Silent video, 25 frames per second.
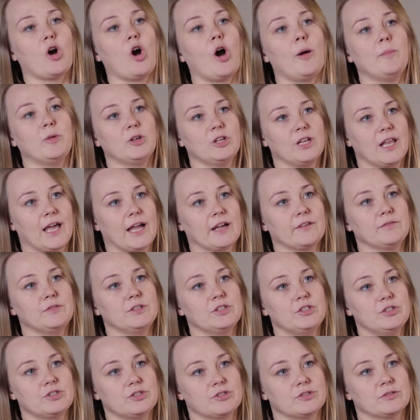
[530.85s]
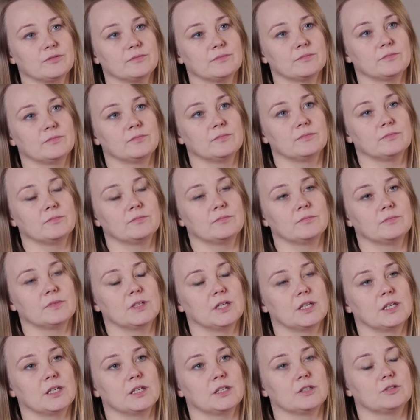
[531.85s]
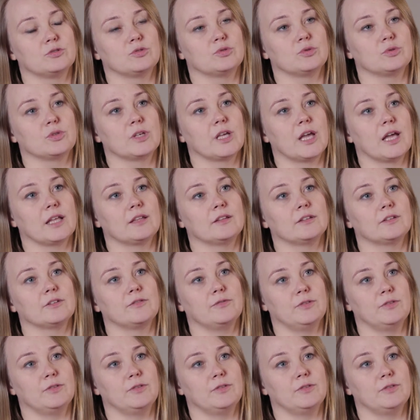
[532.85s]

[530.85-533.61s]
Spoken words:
common language to get the